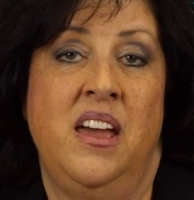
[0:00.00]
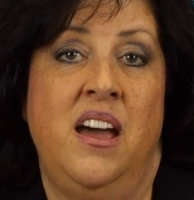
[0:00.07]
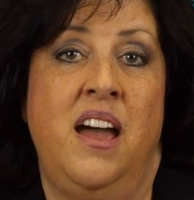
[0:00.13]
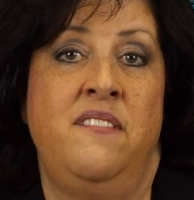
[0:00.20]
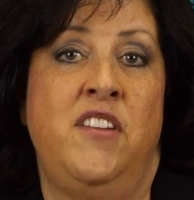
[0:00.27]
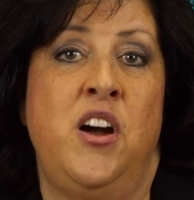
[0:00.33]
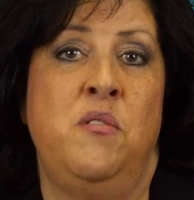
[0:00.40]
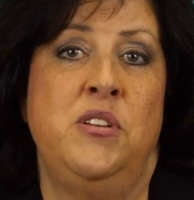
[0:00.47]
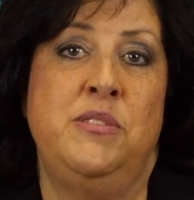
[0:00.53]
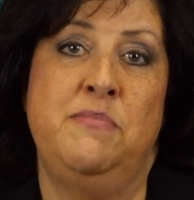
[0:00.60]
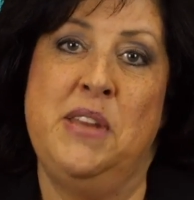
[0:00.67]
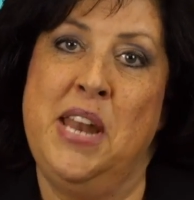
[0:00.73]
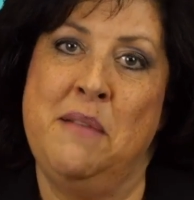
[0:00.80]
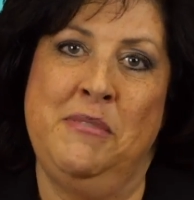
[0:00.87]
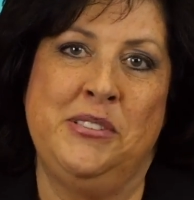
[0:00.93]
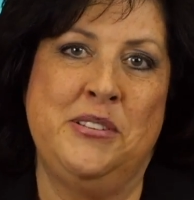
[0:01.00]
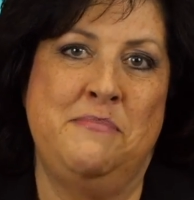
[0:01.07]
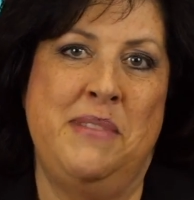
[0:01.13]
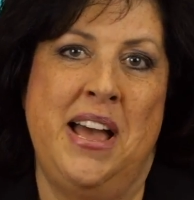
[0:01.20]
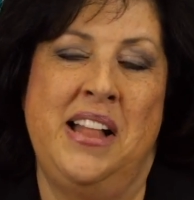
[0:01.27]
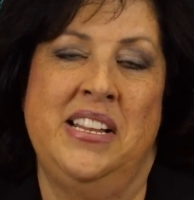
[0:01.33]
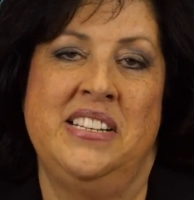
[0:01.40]
I've always been able to
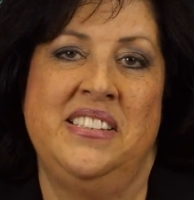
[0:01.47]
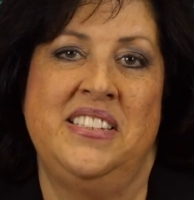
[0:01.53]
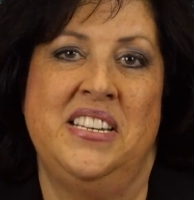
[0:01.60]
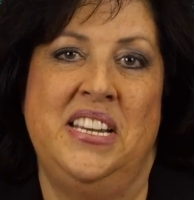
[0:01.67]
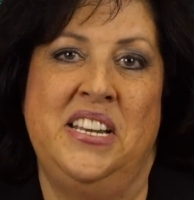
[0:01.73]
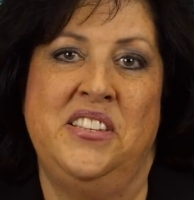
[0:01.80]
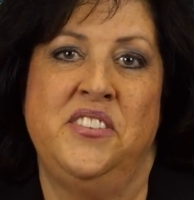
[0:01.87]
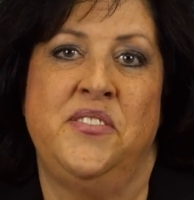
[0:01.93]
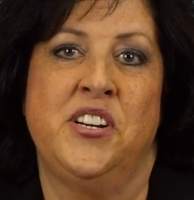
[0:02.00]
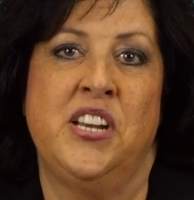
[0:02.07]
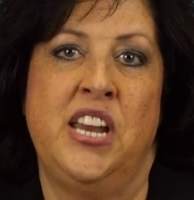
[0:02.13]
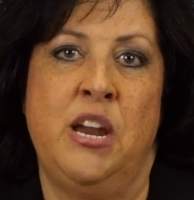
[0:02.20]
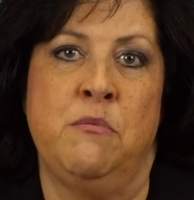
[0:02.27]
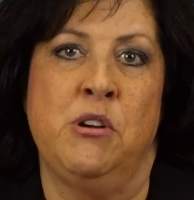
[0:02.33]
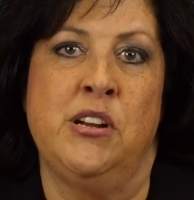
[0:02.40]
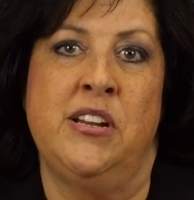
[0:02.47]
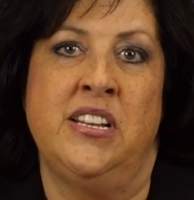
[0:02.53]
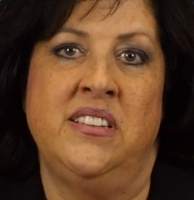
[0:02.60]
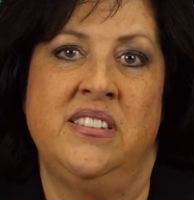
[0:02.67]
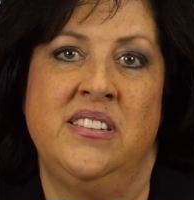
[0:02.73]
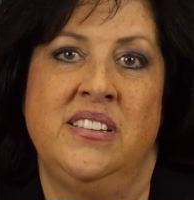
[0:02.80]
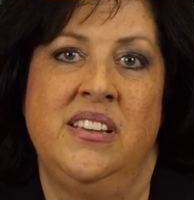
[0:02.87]
balance the needs of our
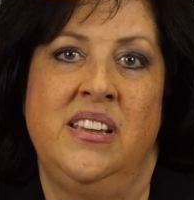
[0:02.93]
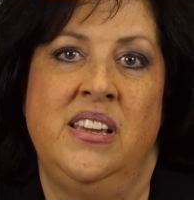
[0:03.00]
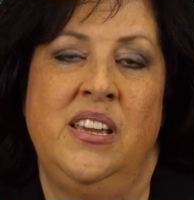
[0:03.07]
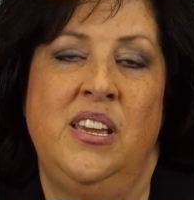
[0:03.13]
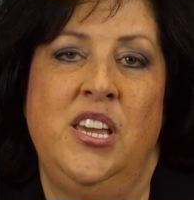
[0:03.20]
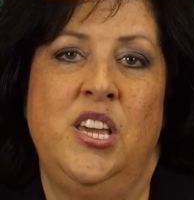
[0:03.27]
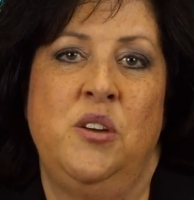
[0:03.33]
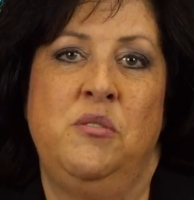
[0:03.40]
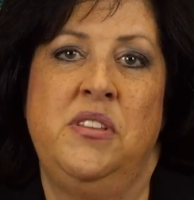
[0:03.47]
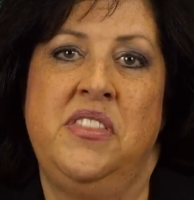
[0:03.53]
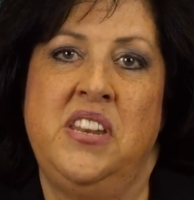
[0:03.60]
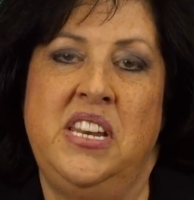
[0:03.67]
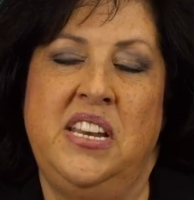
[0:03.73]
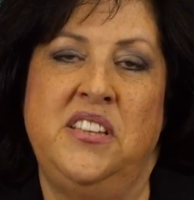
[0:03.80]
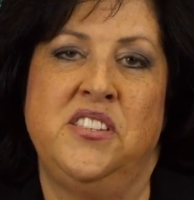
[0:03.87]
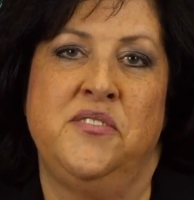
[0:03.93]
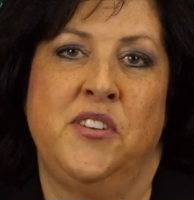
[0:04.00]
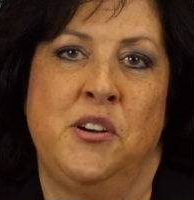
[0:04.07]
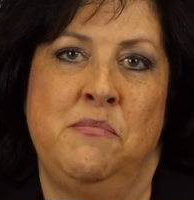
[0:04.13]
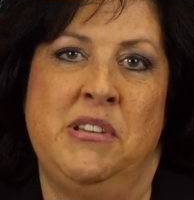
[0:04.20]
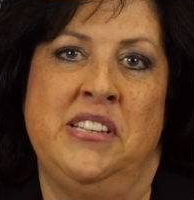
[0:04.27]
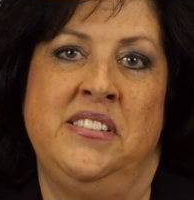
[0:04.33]
neighborhoods with the needs of
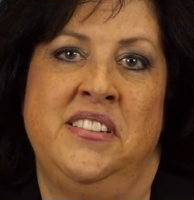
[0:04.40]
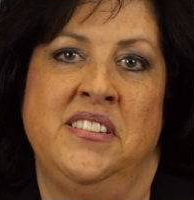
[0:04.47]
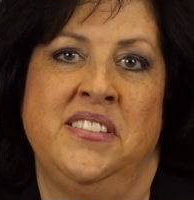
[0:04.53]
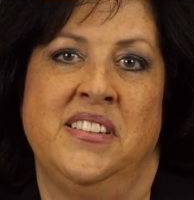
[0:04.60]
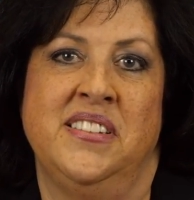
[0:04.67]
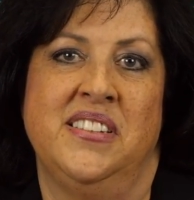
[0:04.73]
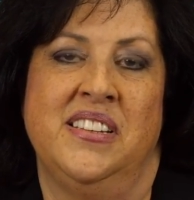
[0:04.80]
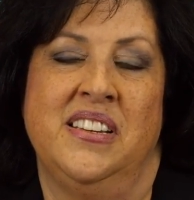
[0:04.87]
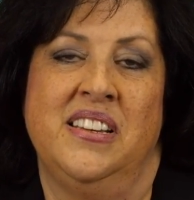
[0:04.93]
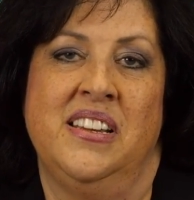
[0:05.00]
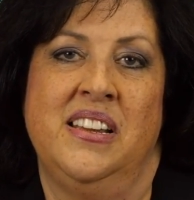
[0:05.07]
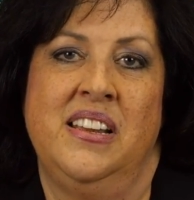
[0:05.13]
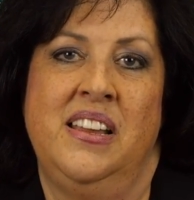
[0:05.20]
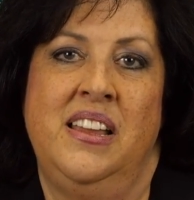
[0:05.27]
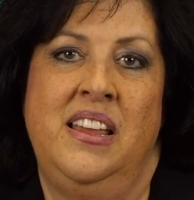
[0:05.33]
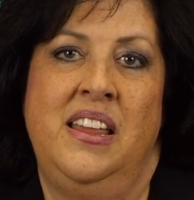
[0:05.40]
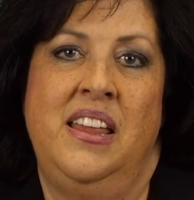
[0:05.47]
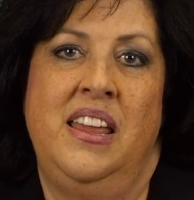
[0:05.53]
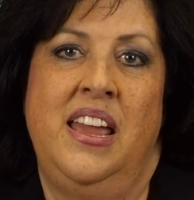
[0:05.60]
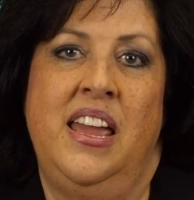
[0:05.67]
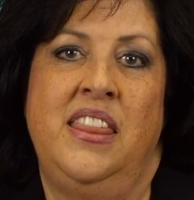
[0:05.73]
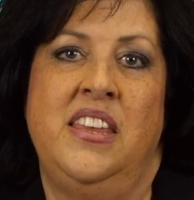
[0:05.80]
our businesses
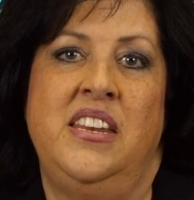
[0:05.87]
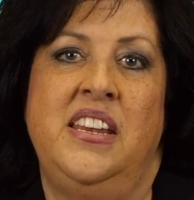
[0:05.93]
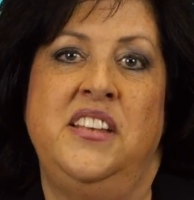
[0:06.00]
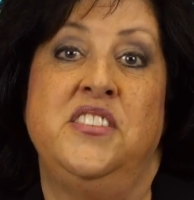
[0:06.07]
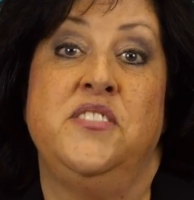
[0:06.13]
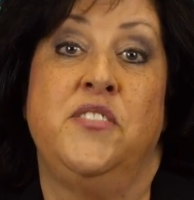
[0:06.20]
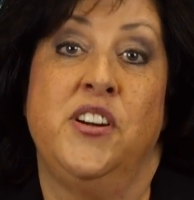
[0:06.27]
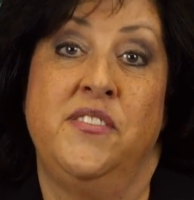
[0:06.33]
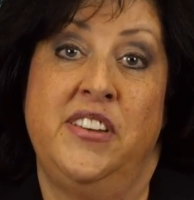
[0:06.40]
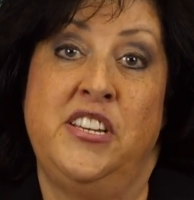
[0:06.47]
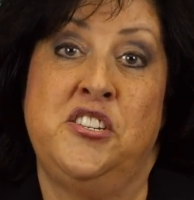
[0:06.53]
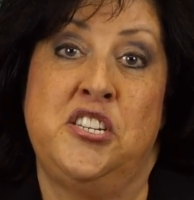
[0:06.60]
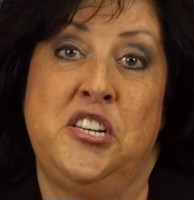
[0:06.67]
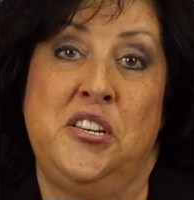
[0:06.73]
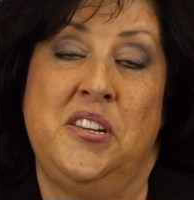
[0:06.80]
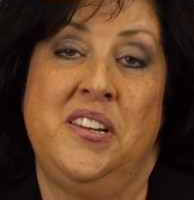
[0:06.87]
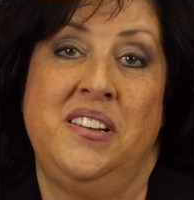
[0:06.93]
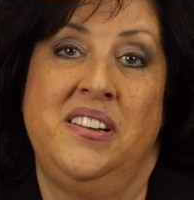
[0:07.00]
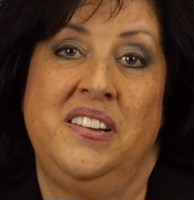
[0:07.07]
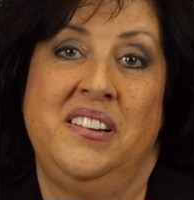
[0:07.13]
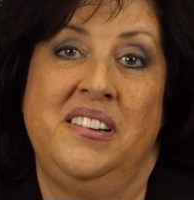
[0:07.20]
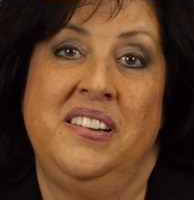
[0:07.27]
and the needs of our vision
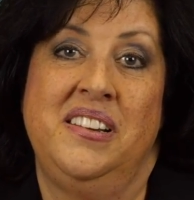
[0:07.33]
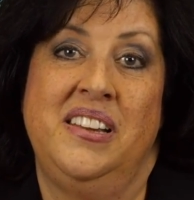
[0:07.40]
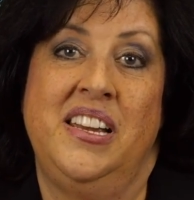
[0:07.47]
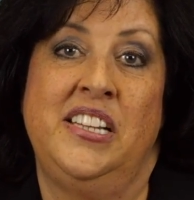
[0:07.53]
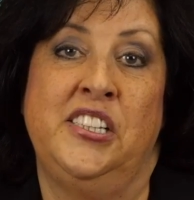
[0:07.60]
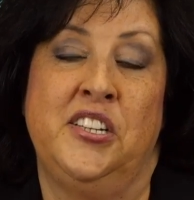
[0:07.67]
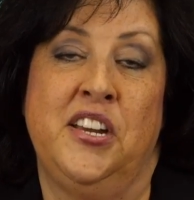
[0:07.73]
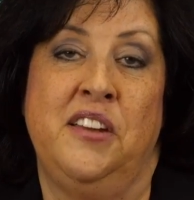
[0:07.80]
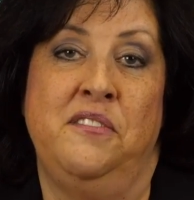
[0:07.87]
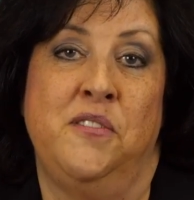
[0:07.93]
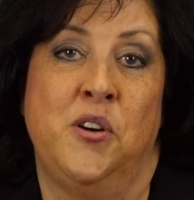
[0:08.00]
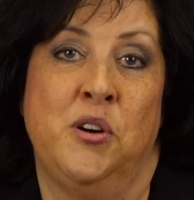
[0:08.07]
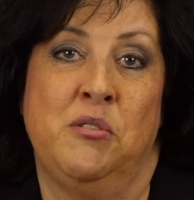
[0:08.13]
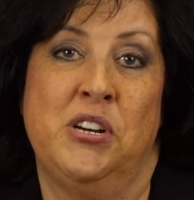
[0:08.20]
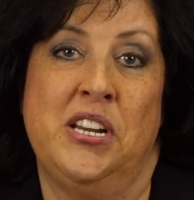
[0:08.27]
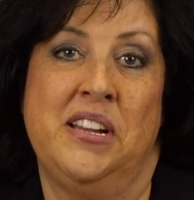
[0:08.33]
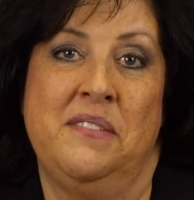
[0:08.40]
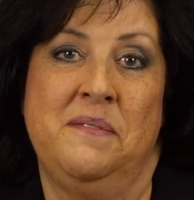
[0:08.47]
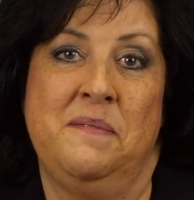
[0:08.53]
and looking forward.